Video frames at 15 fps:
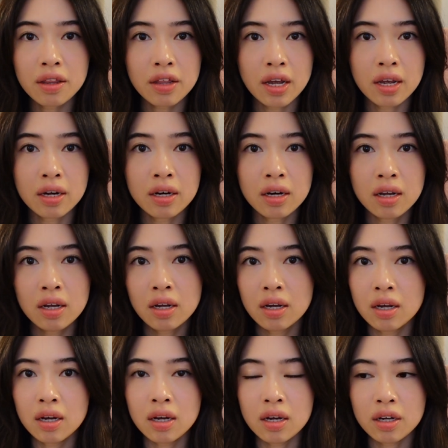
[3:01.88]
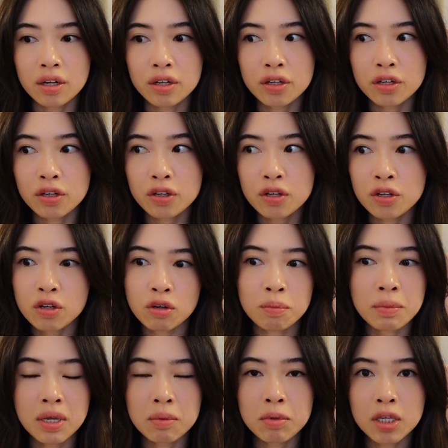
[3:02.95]
then,
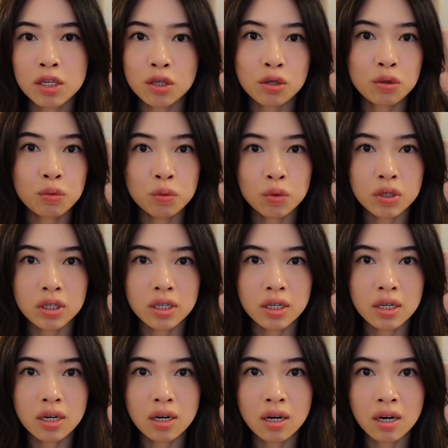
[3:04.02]
maybe you would,